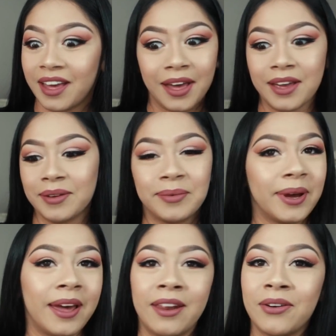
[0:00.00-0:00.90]
I
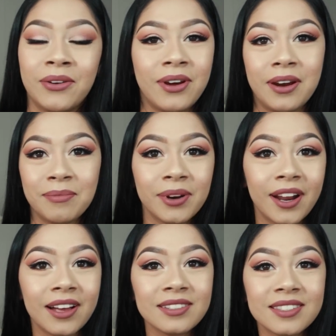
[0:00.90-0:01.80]
don't know how to
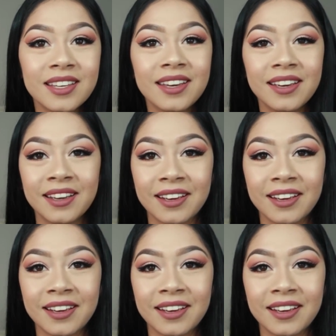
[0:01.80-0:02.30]
pronounce it.